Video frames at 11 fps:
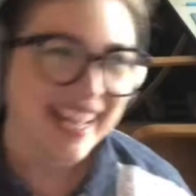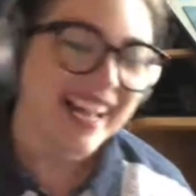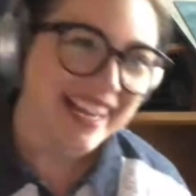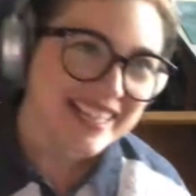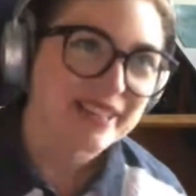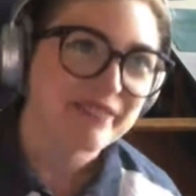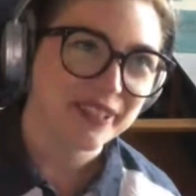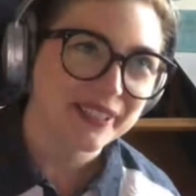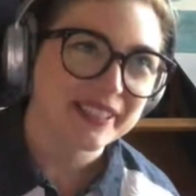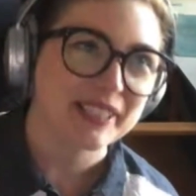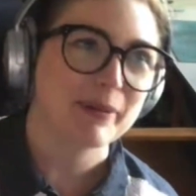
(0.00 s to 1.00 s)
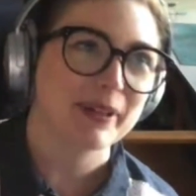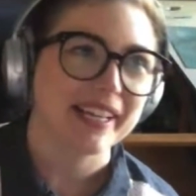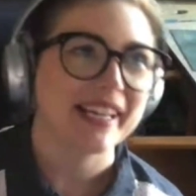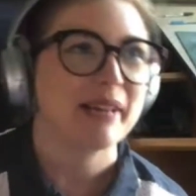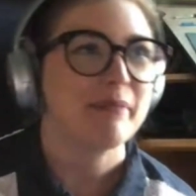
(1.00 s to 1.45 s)
I did feel a little bit
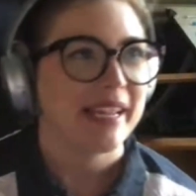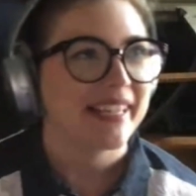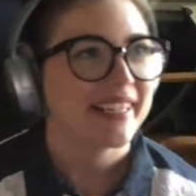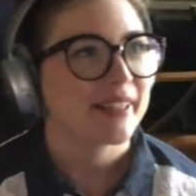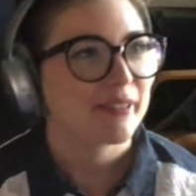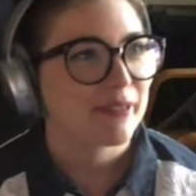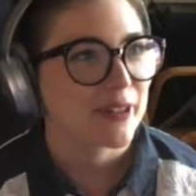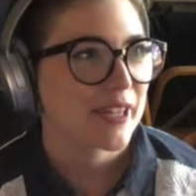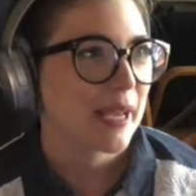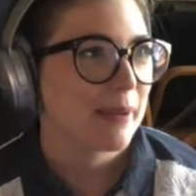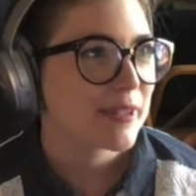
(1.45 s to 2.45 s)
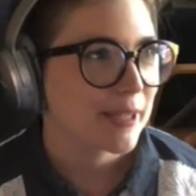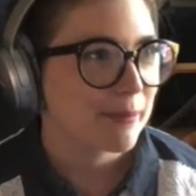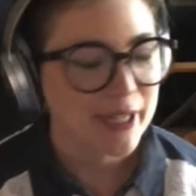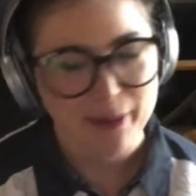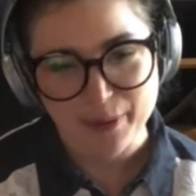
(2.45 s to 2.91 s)
like I made it the first time
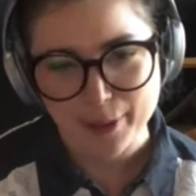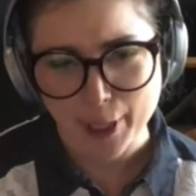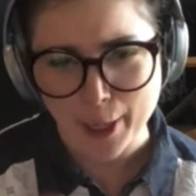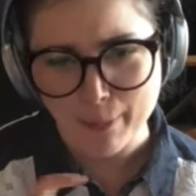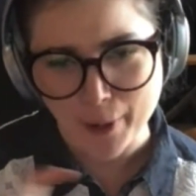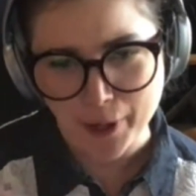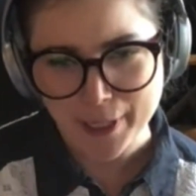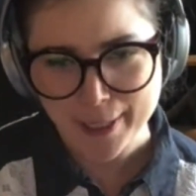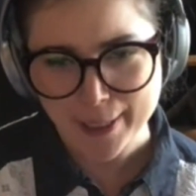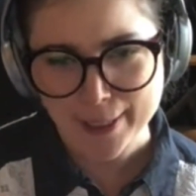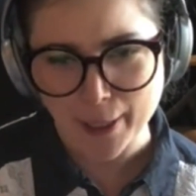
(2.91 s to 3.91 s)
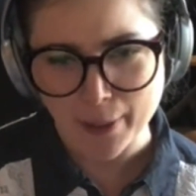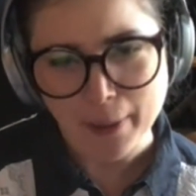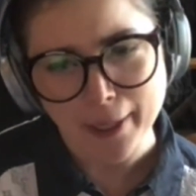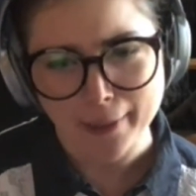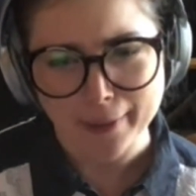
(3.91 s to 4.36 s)
somebody was like, Bodhi's so
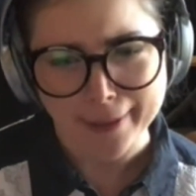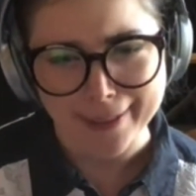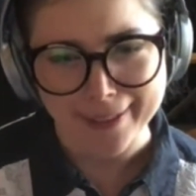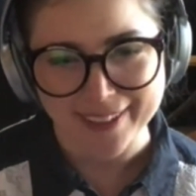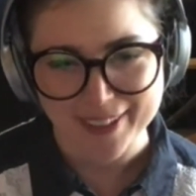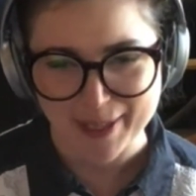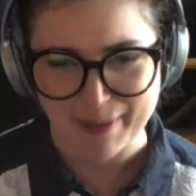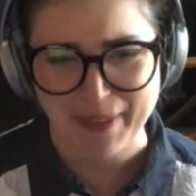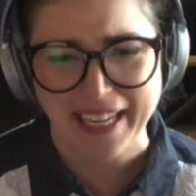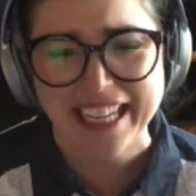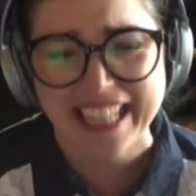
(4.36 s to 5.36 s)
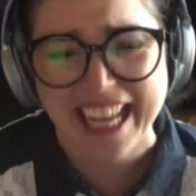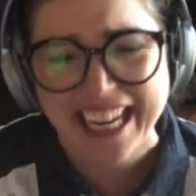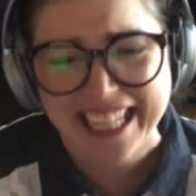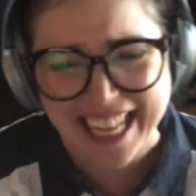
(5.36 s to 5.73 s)
ugly or something like